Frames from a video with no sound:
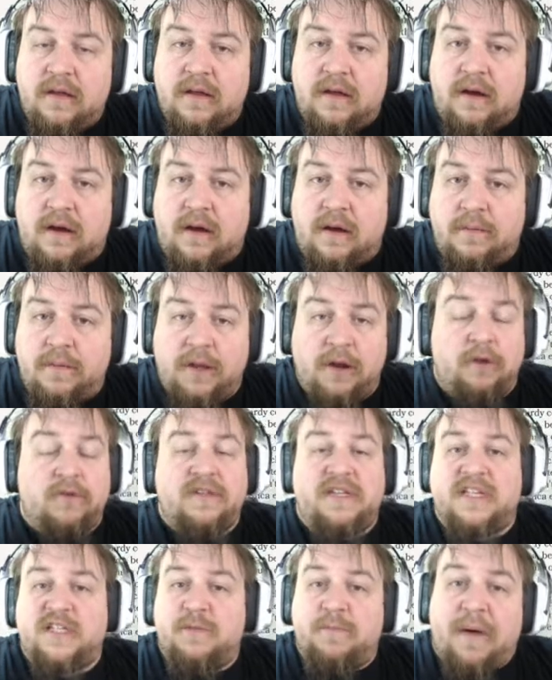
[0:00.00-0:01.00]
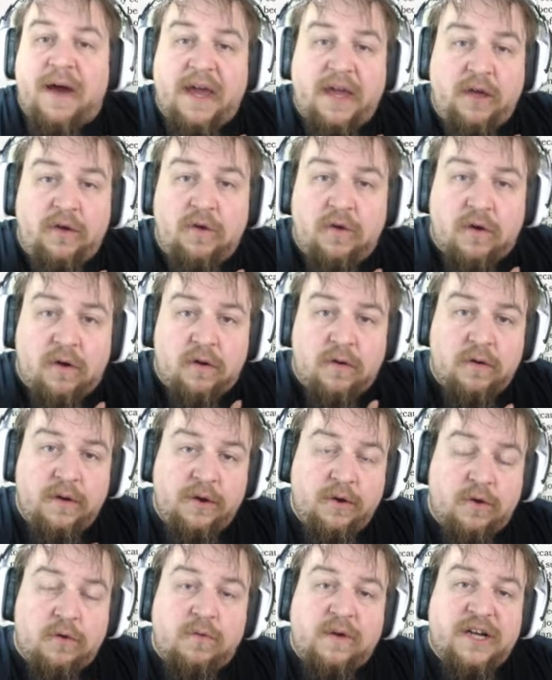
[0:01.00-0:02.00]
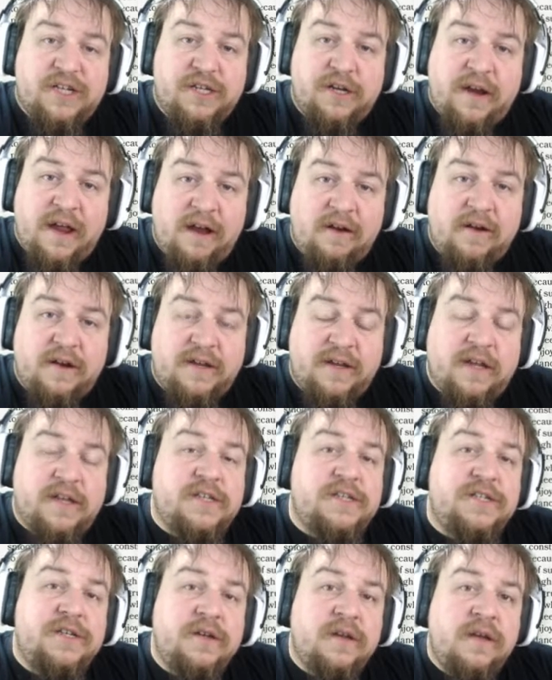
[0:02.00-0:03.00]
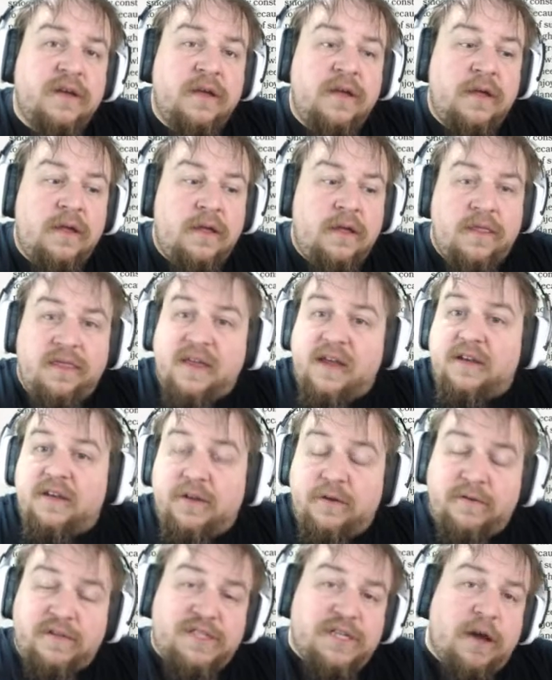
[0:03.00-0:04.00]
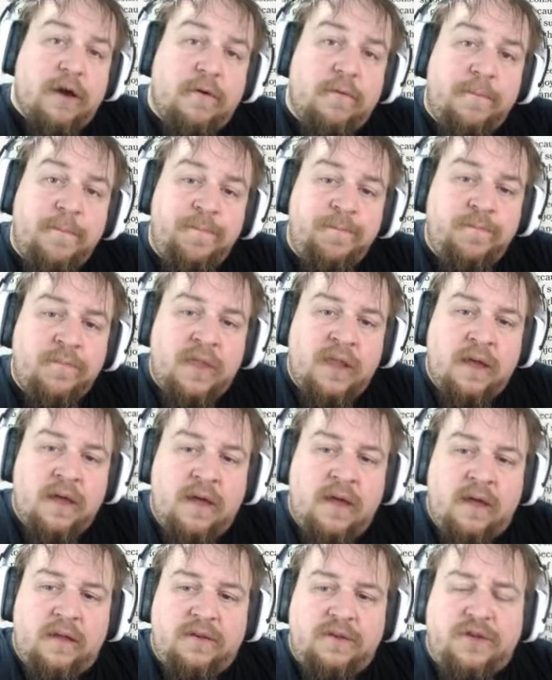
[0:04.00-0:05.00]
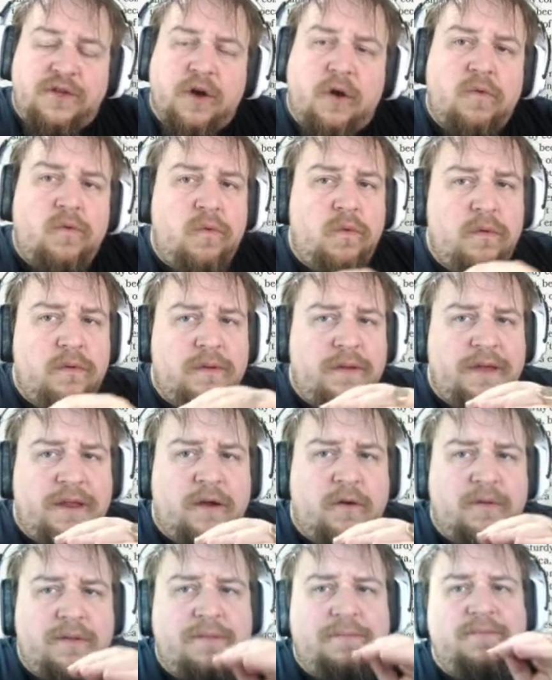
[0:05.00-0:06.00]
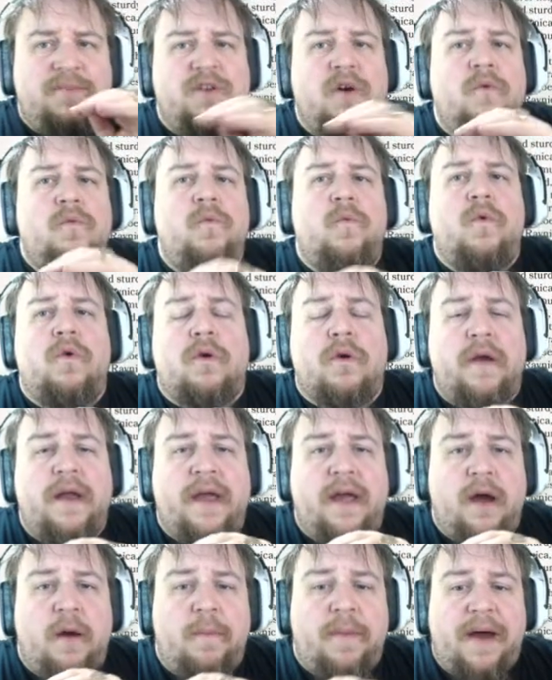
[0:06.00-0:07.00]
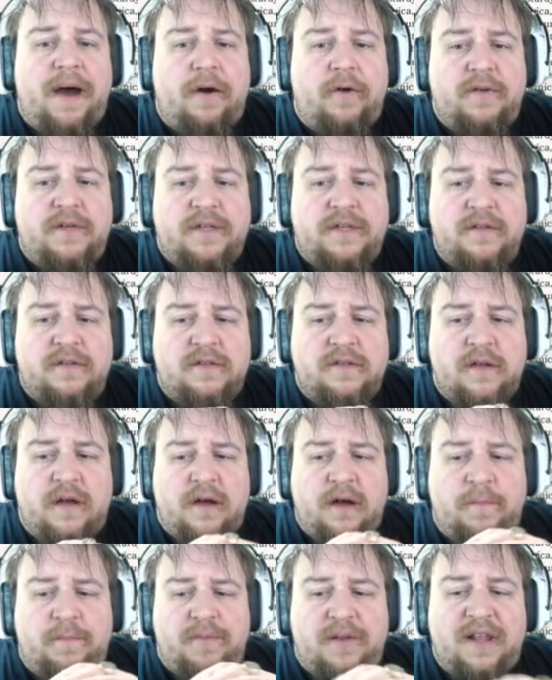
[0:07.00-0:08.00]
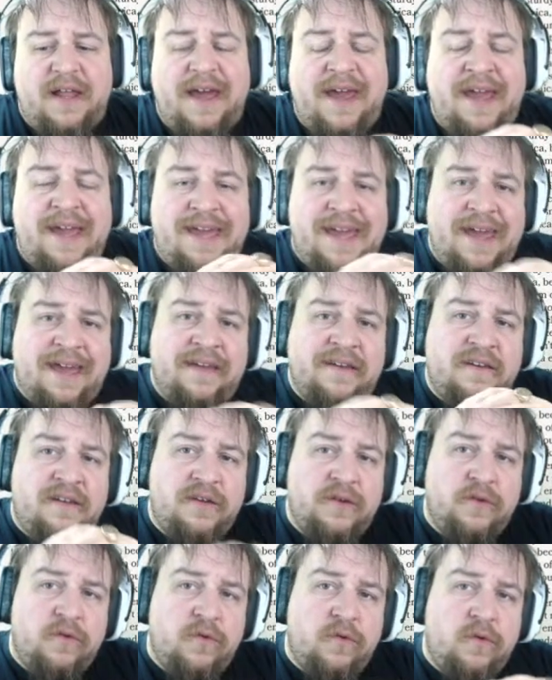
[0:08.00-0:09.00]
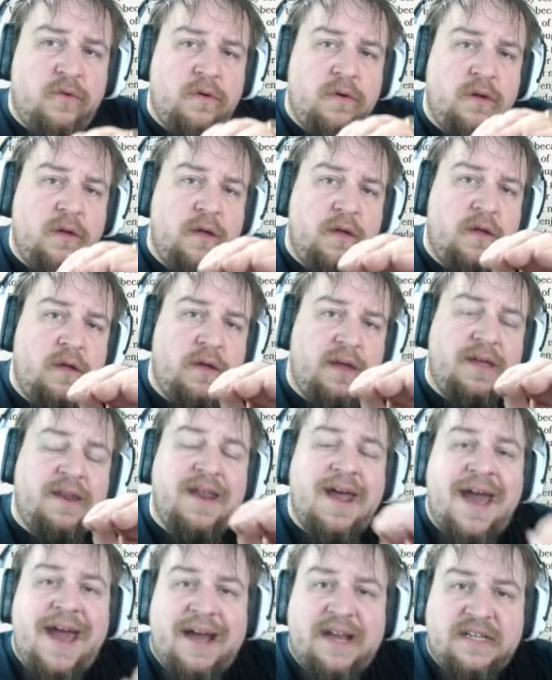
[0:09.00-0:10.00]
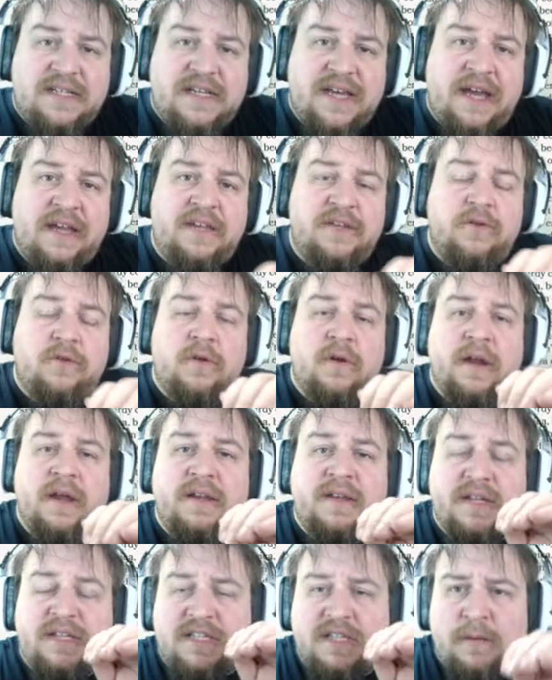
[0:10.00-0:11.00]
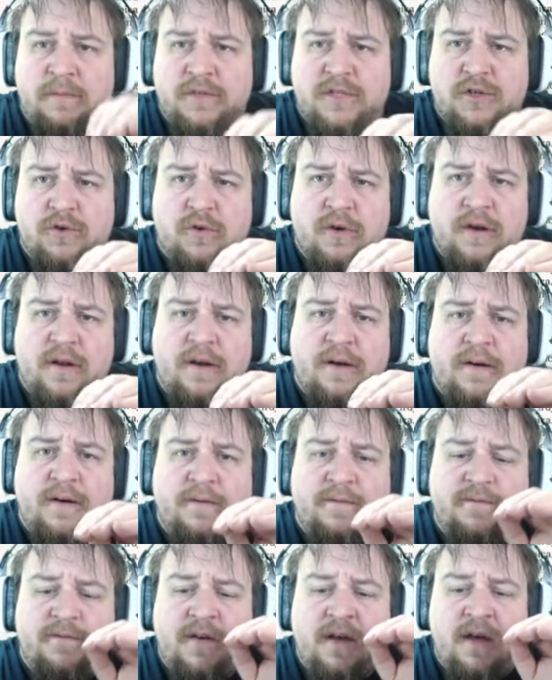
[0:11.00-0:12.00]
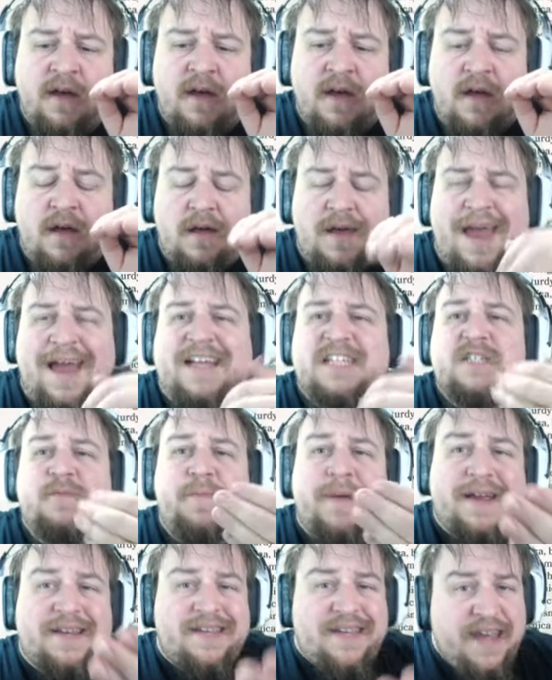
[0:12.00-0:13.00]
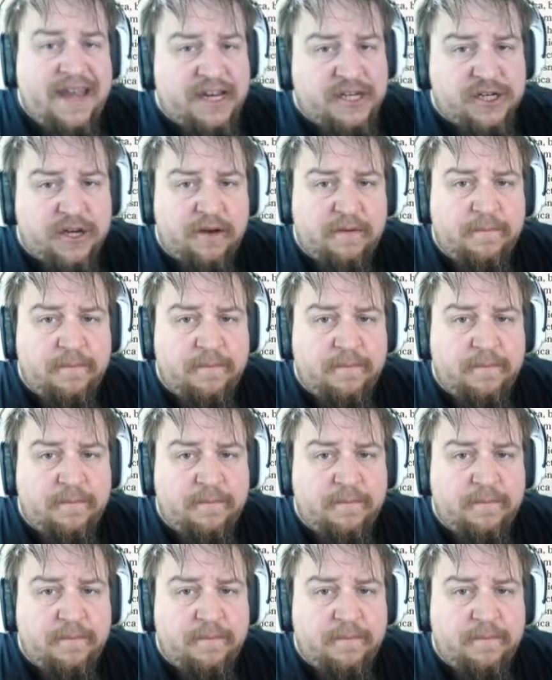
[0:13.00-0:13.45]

uh, you know, despite your, your Russian heritage, then do so. Don't, you know, don't worry about uh, playing into an accent or into some sort of expectation.